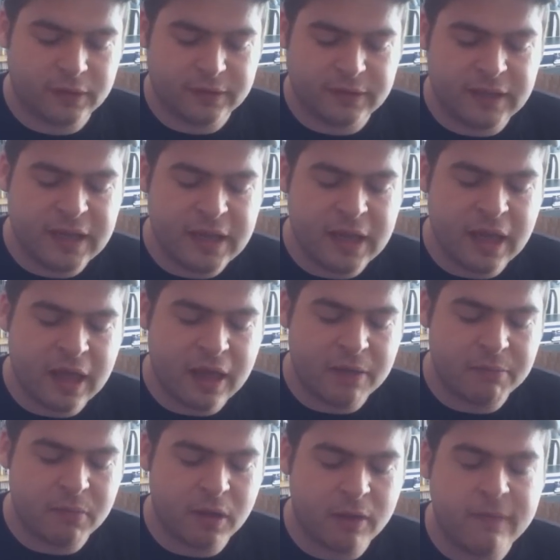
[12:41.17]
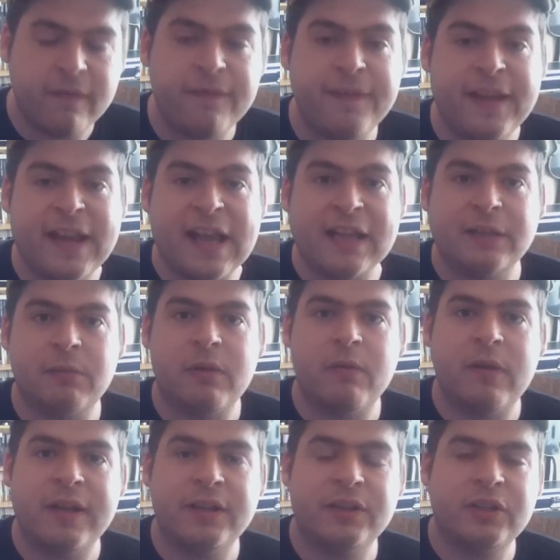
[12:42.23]
the um, other thing is, we
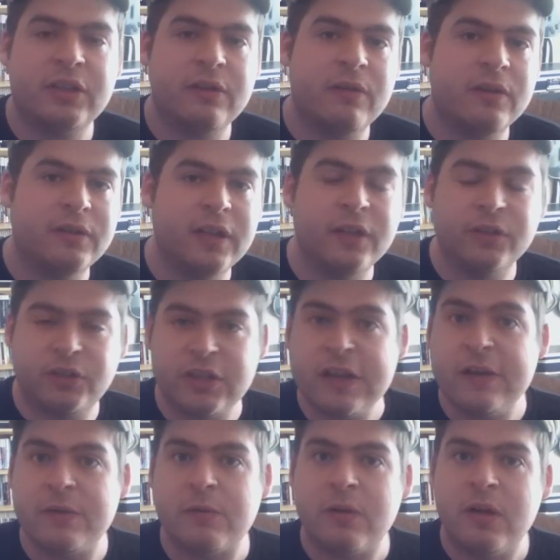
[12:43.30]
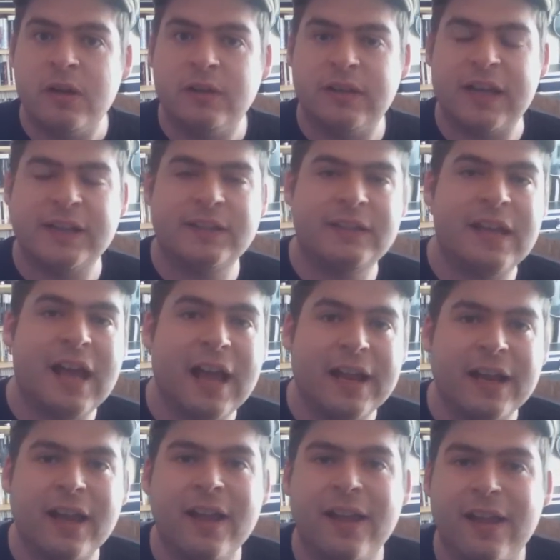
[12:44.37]
went to a little do last
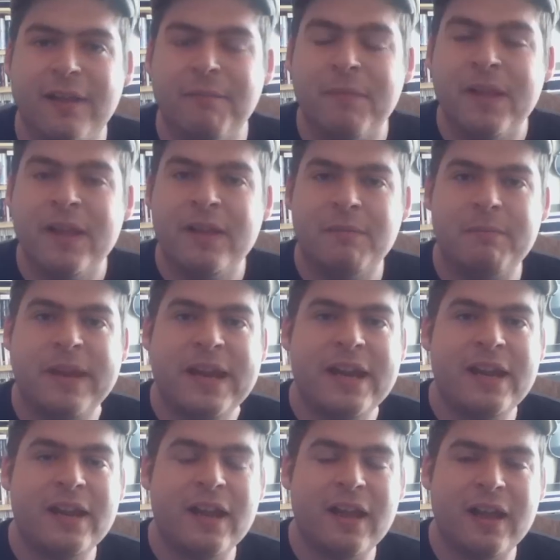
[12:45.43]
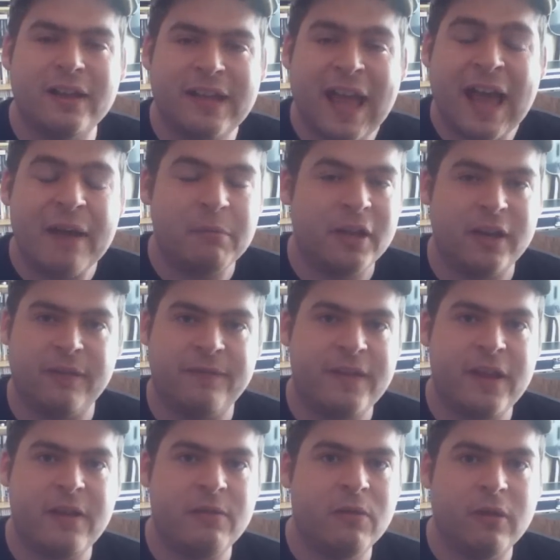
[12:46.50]
night. Um, me, Cam and a
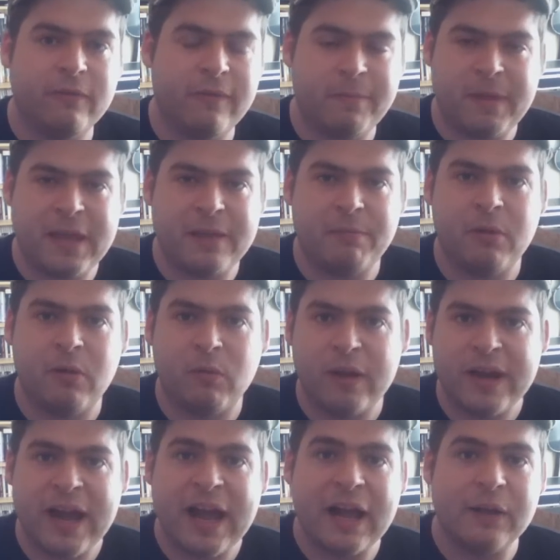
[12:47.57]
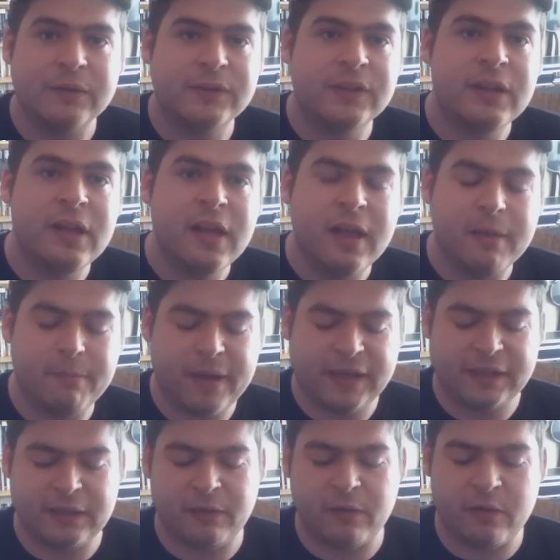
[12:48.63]
few other people went out, and
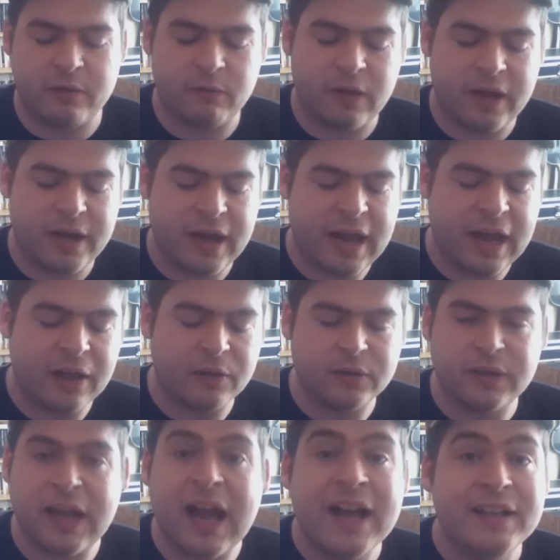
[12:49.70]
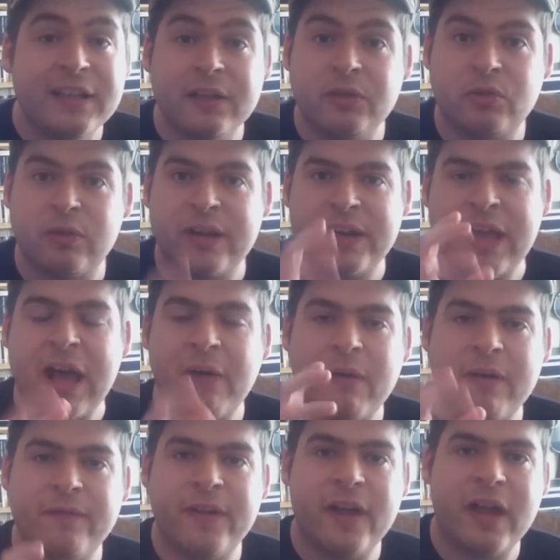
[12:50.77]
basically we went out. I didn't drink,
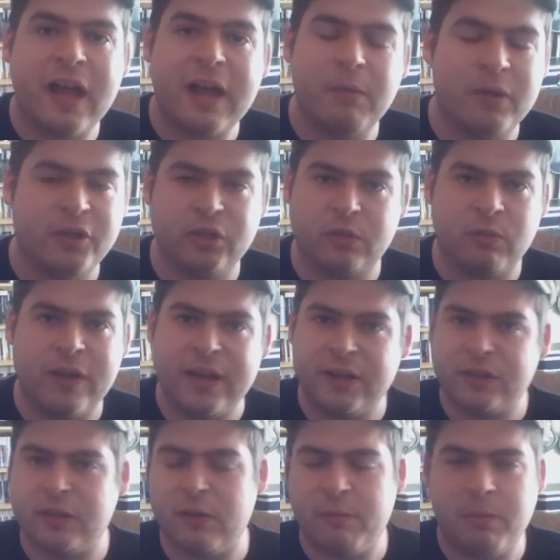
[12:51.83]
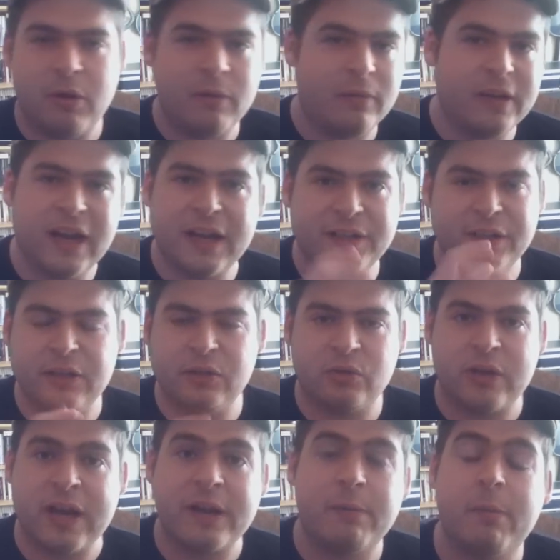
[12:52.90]
however, we just went into a pub and I didn't
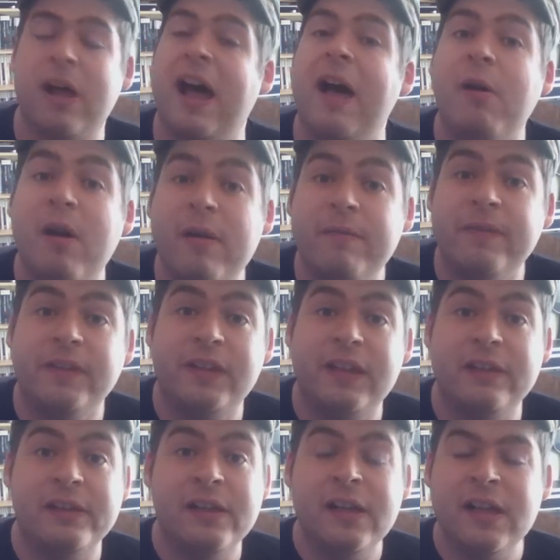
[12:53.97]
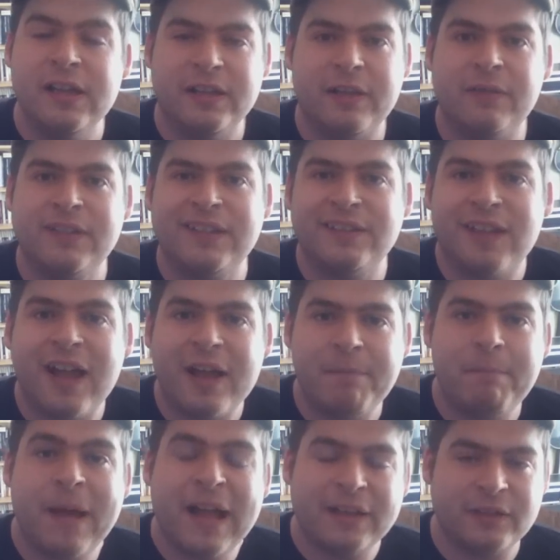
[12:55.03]
drink. But however, the, there was a
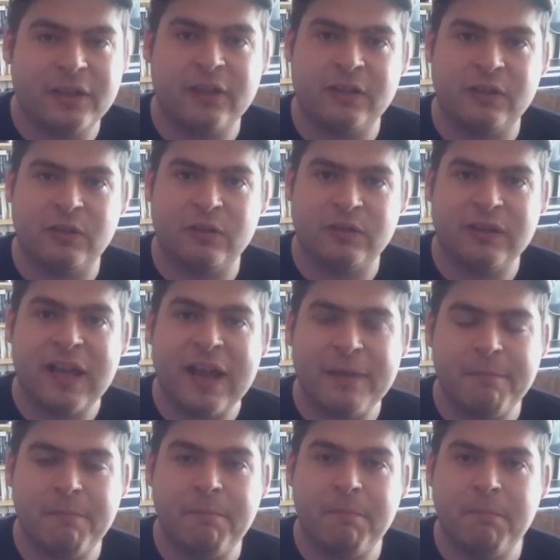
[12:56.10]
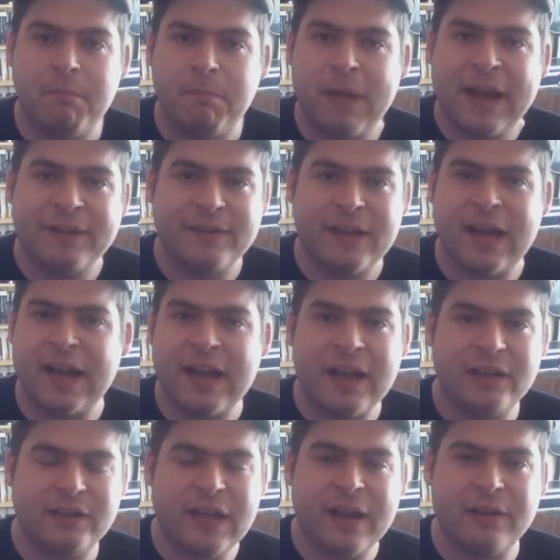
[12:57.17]
live band, because it was live band
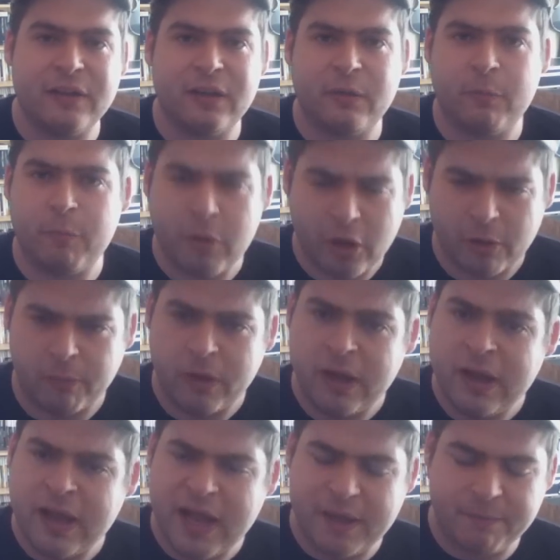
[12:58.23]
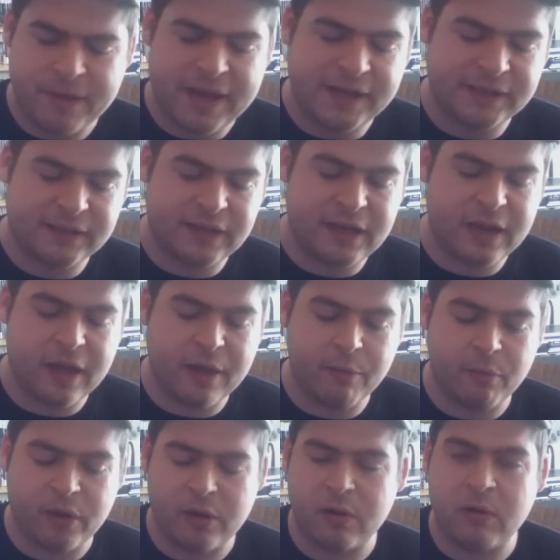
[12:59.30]
night down at the pub, and basically
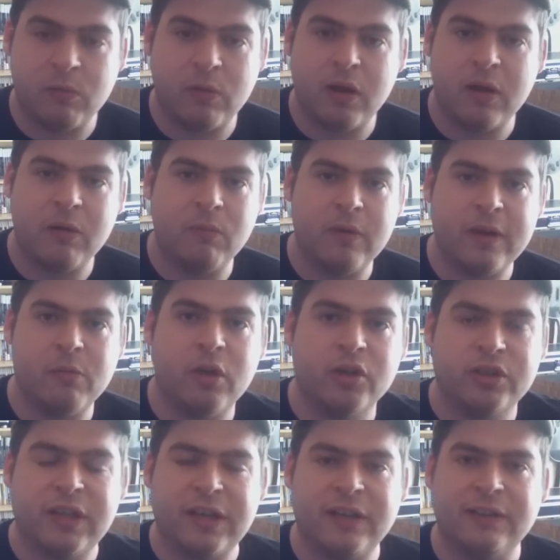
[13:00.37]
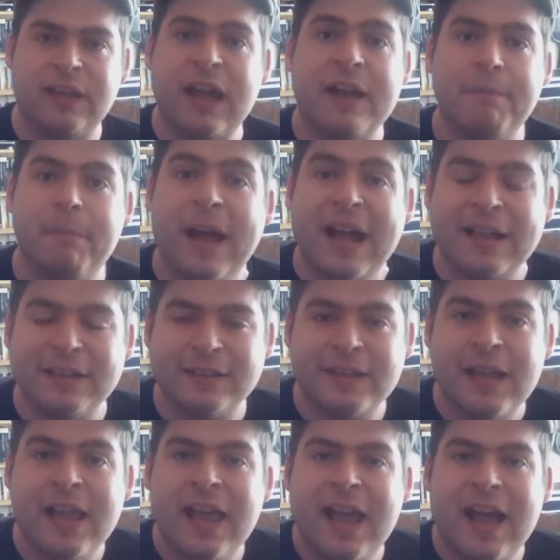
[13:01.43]
um, we we watched like a live band,
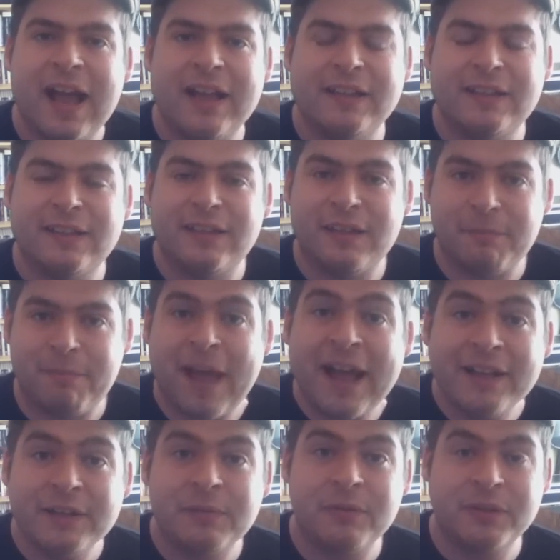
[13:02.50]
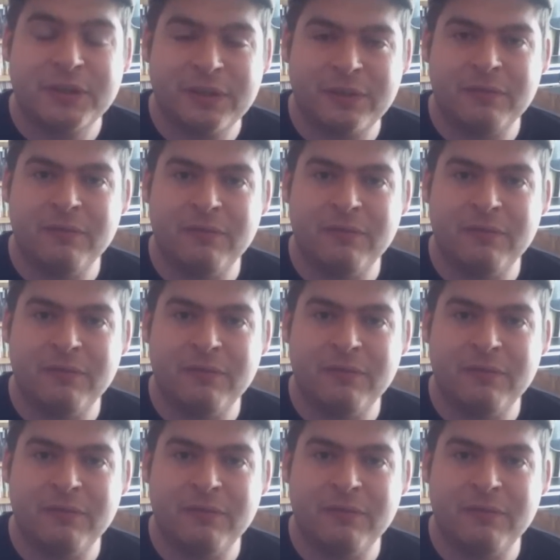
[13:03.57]
and the band was